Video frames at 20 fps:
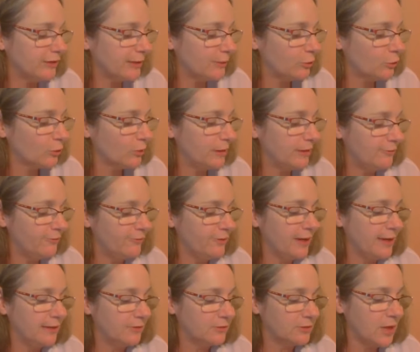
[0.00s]
a
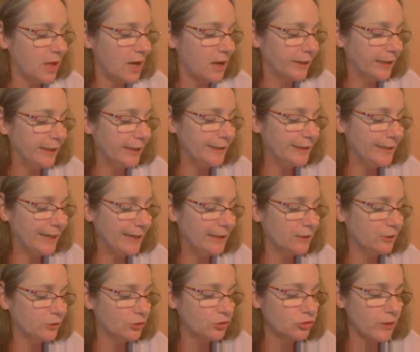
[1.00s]
three-phase locking
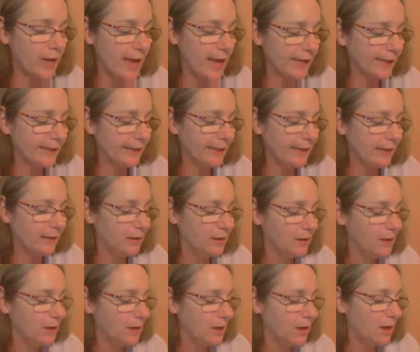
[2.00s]
data tracking
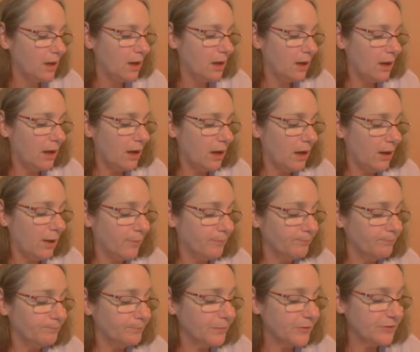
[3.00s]

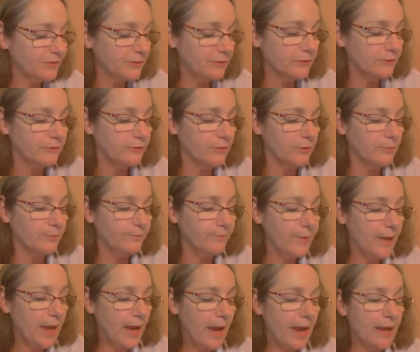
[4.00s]
system,
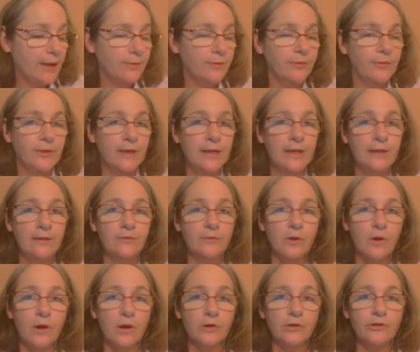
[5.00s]
and these
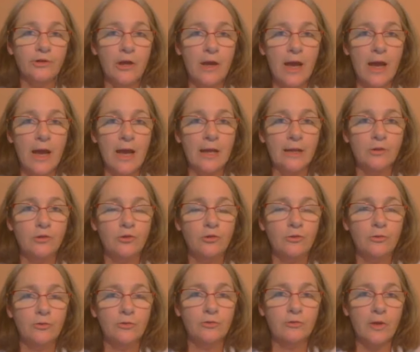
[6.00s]
are tied
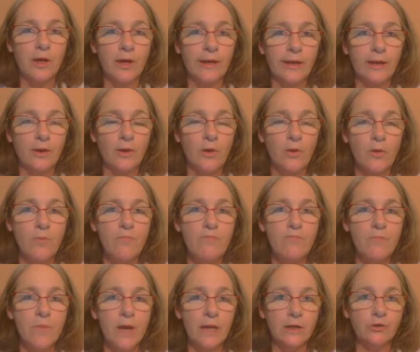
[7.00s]
to
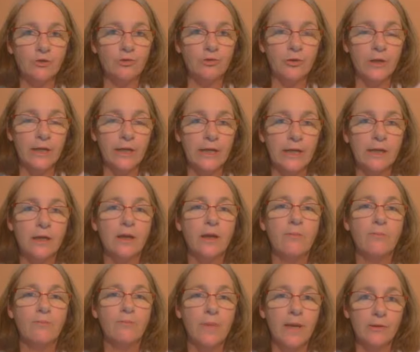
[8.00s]
psychometric
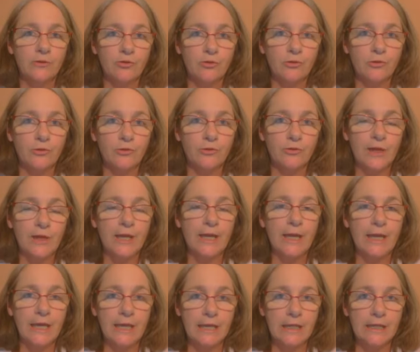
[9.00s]
measures
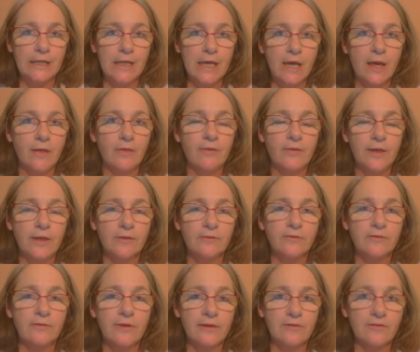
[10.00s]
in the
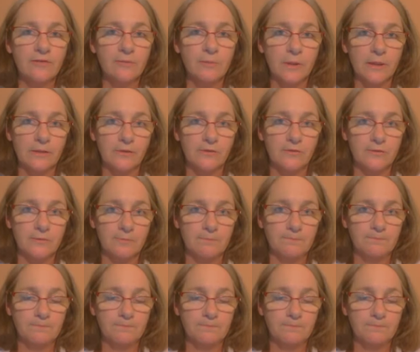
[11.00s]
assessments.